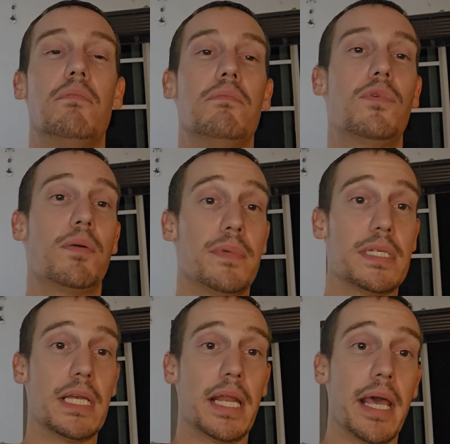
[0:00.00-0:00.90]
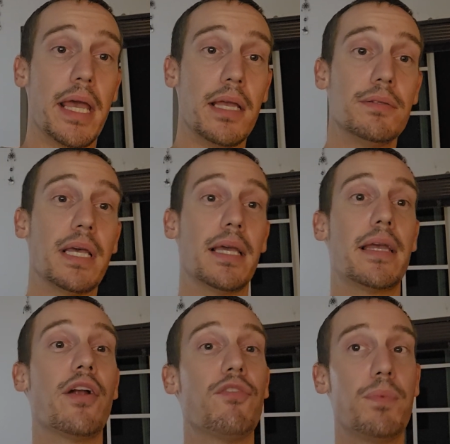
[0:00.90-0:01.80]
where I'm a CNA, taking
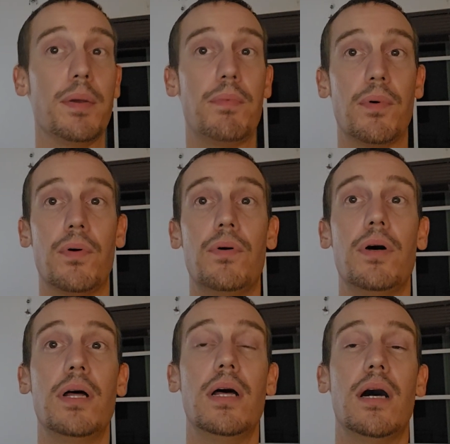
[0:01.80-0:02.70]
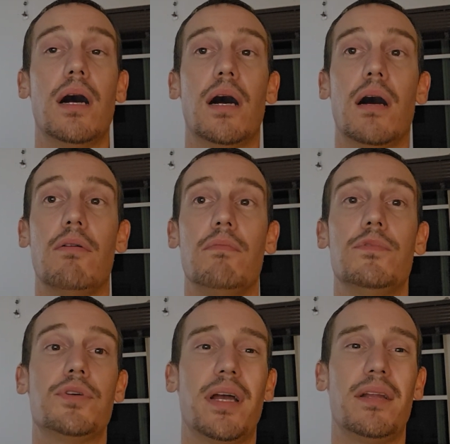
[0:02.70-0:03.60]
care of people,
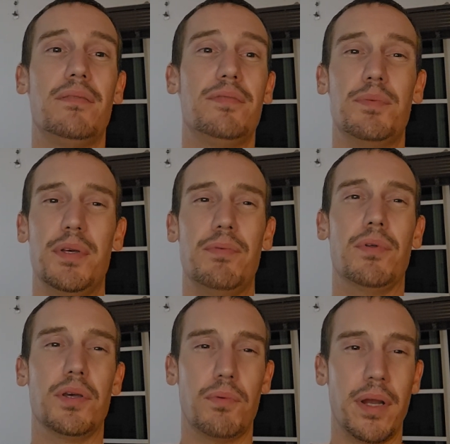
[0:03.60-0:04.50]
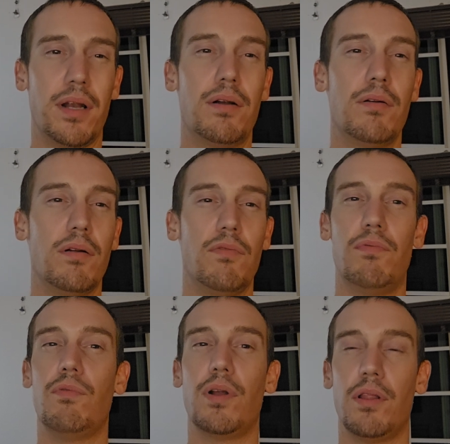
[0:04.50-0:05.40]
try to be really aware of
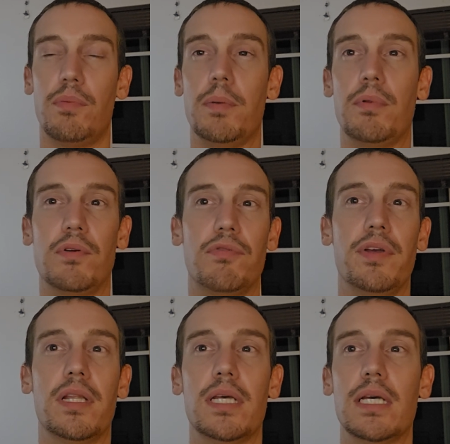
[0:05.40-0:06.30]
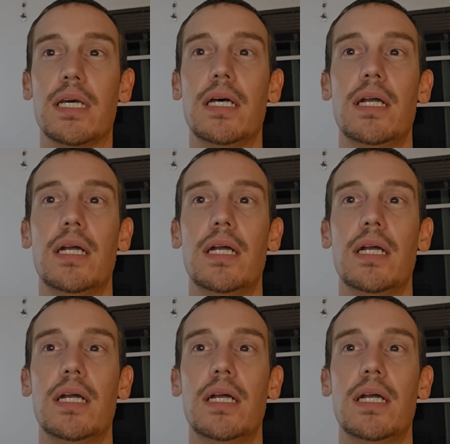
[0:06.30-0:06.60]
what other people are feeling.